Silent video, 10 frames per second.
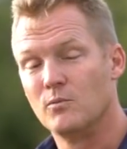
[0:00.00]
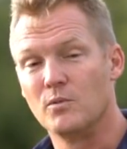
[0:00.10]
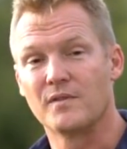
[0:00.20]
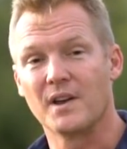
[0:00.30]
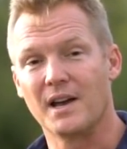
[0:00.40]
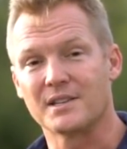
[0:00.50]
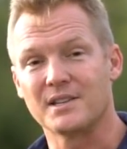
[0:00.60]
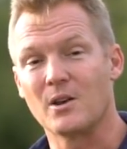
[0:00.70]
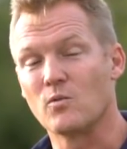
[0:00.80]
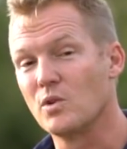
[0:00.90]
we've got
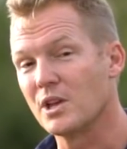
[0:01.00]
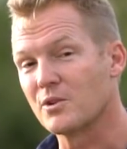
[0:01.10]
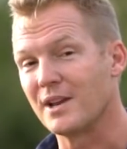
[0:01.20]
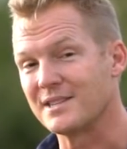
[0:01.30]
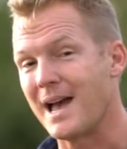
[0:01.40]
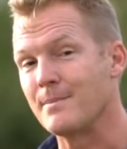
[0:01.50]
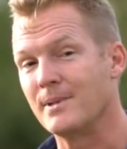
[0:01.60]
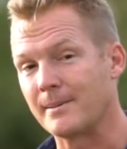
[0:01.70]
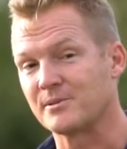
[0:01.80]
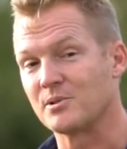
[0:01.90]
a really great
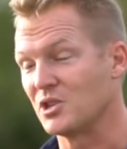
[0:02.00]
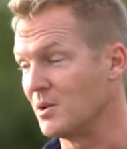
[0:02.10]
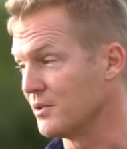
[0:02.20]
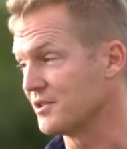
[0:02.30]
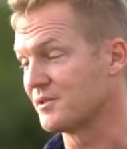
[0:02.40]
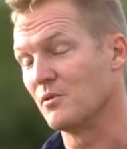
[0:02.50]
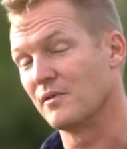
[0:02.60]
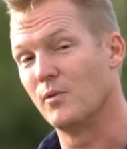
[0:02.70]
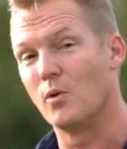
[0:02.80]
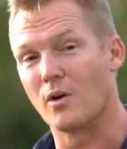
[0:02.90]
time-lapse machine with the Smooth
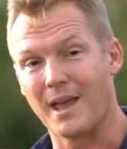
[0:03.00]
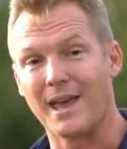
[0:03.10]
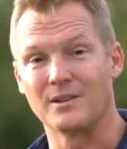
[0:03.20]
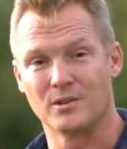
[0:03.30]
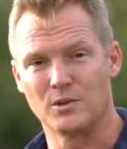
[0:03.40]
4 and